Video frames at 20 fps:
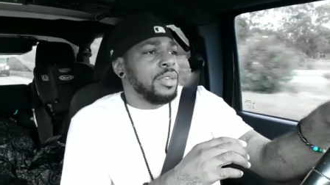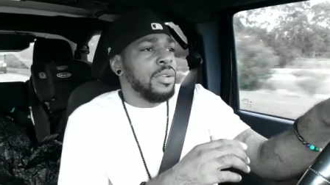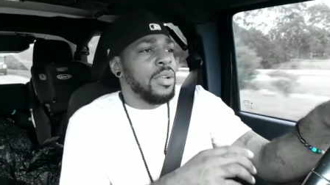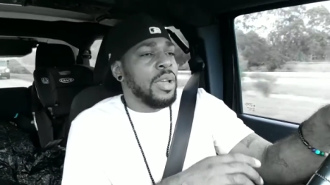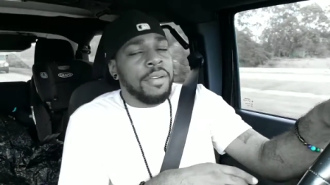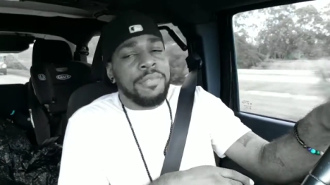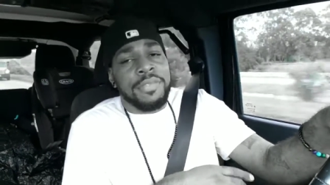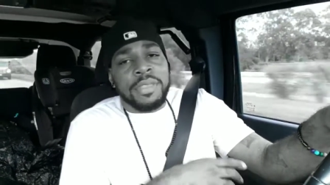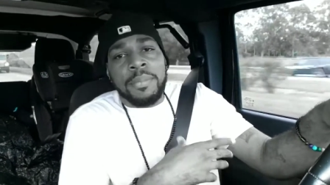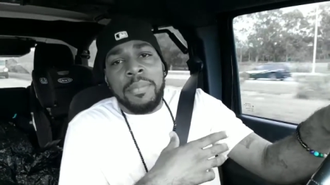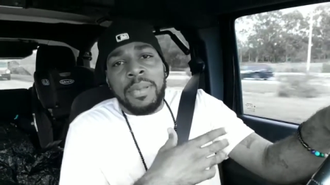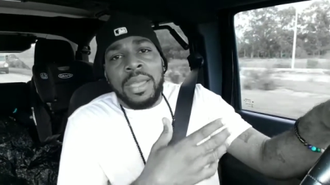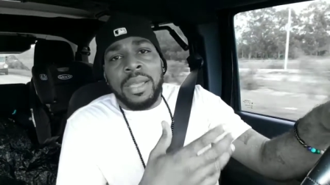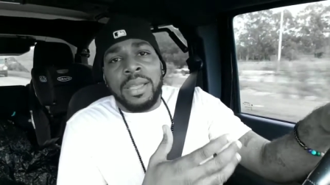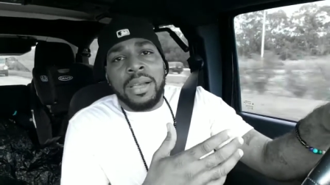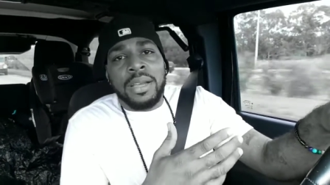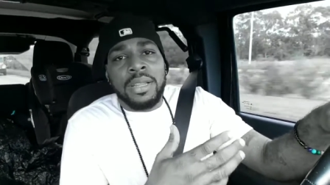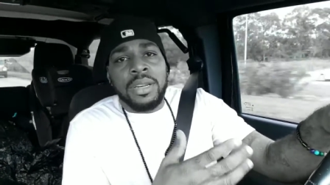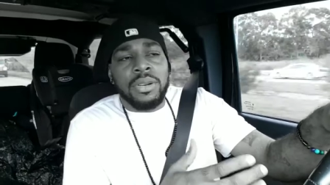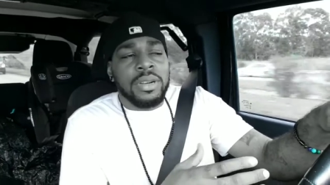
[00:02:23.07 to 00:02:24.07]
You have to
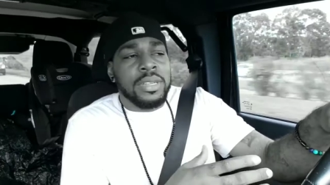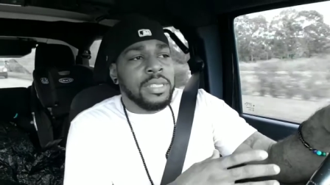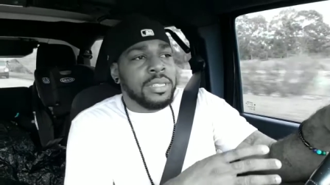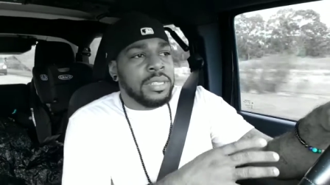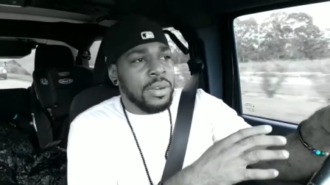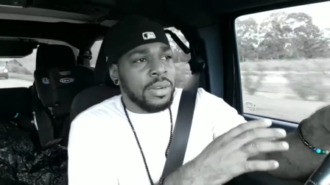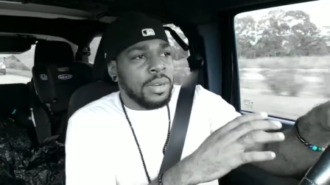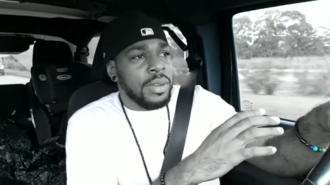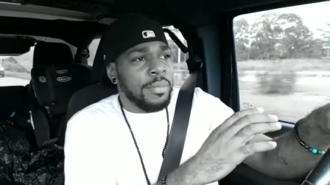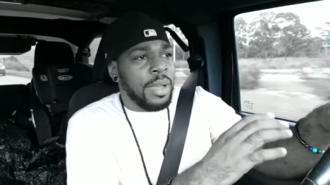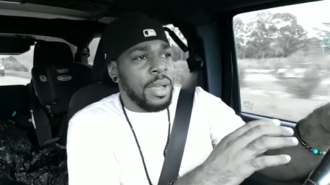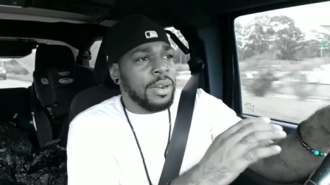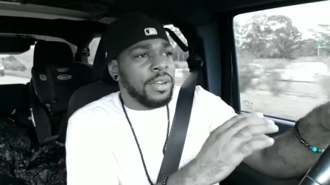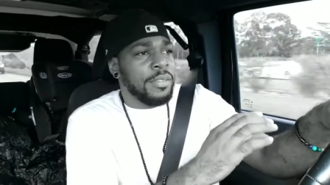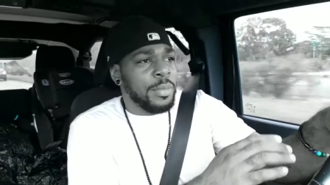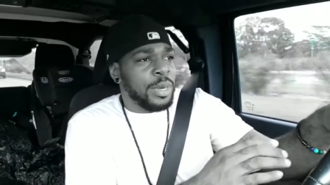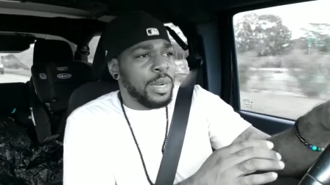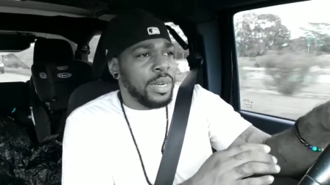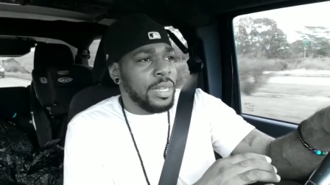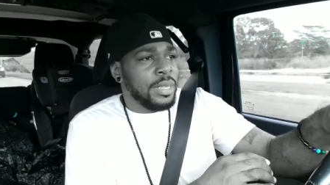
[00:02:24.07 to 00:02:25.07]
make under a certain amount
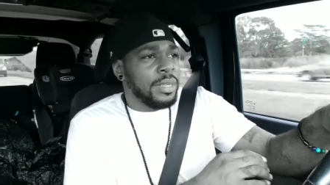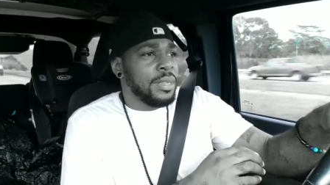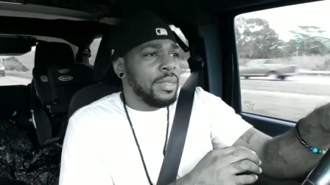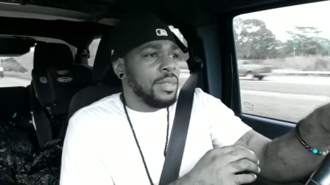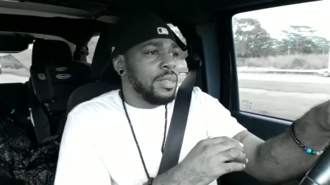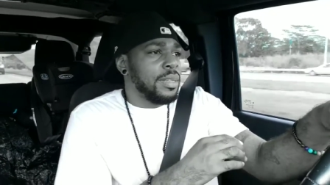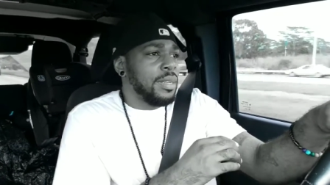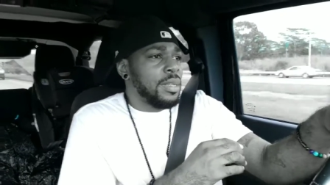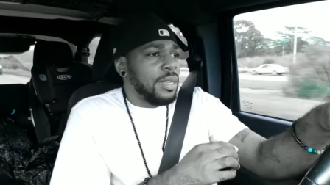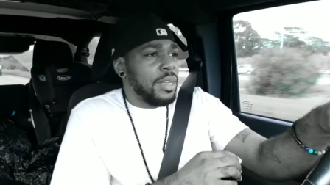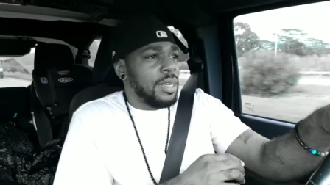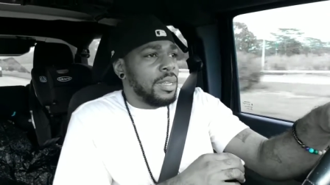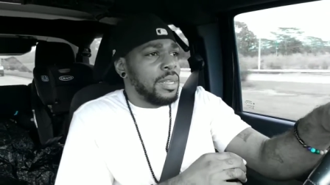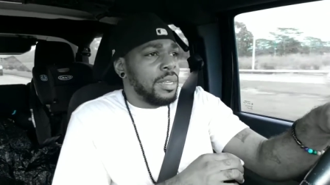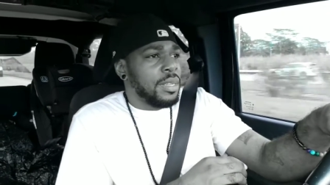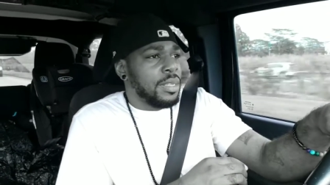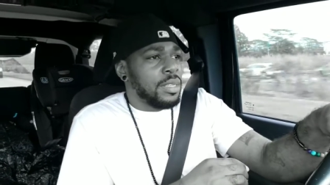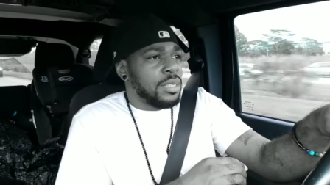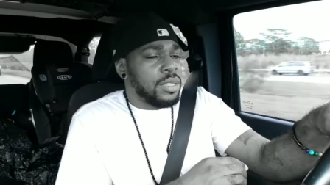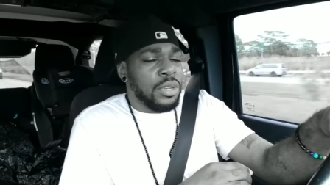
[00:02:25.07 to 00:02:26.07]
of money
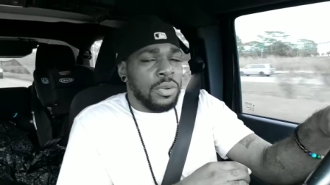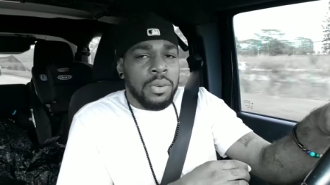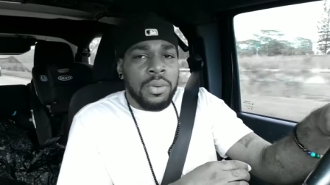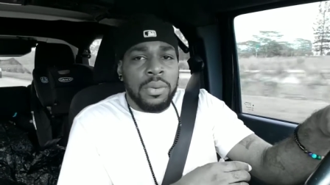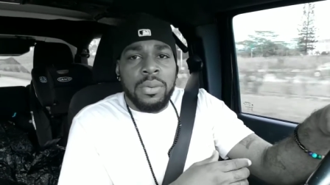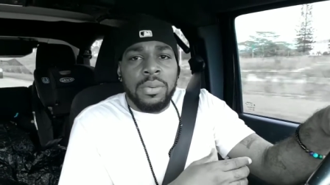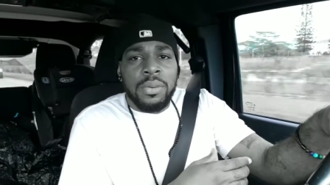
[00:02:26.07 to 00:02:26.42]
to